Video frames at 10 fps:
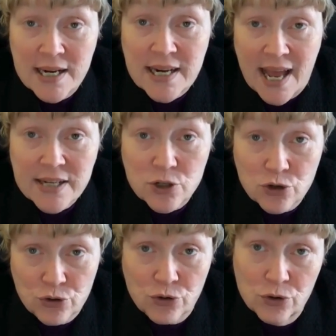it as
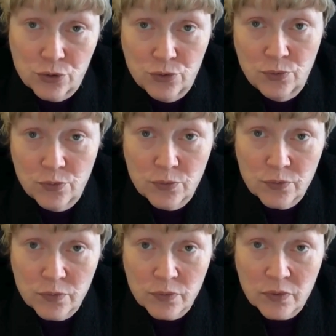true
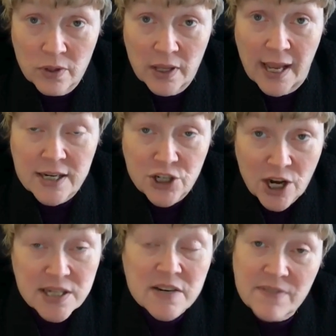and
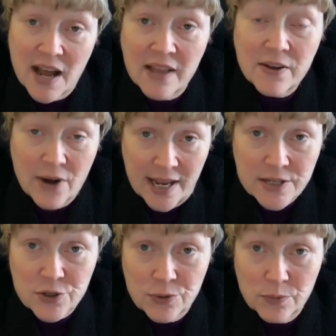justify their
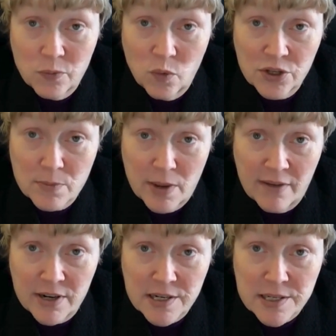answer with some
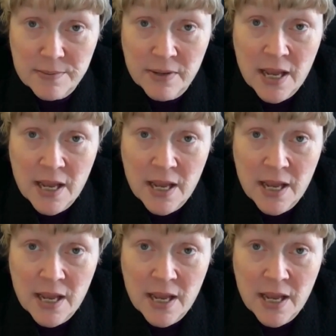evidence.